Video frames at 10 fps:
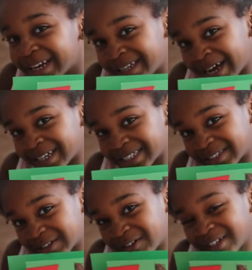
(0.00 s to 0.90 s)
That's
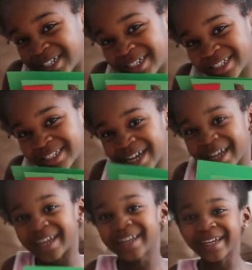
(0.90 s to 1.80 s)
good. I
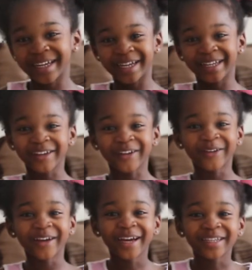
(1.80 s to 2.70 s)
can hear you.
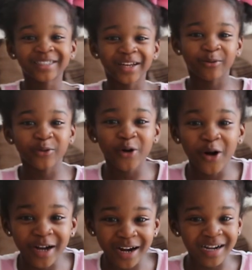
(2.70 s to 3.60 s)
So
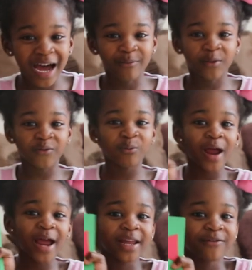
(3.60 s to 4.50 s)
you're going to have a
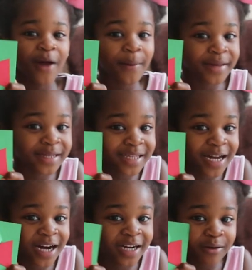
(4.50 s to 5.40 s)
really fabulous
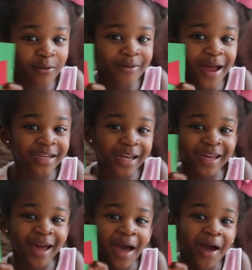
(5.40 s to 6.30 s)
card ready
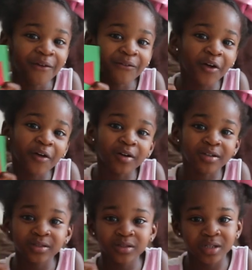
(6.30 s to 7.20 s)
for your
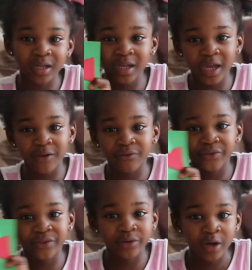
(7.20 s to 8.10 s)
to give
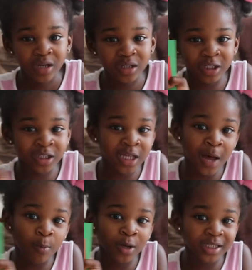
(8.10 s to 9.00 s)
to
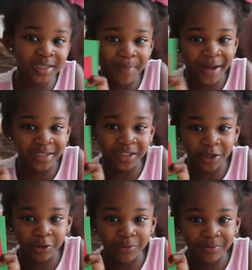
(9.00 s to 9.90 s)
someone
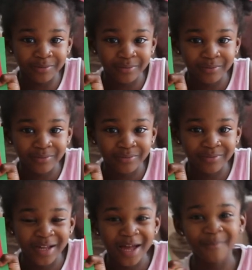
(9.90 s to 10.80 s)
special.
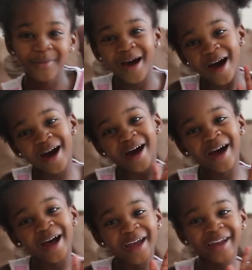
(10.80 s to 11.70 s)

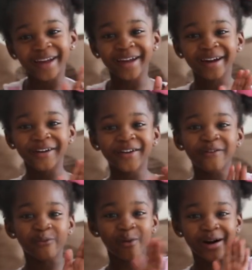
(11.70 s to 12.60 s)
Bye. Au
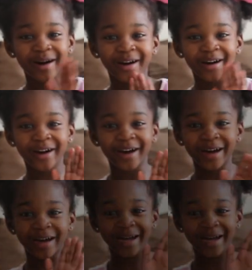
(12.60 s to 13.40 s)
revoir.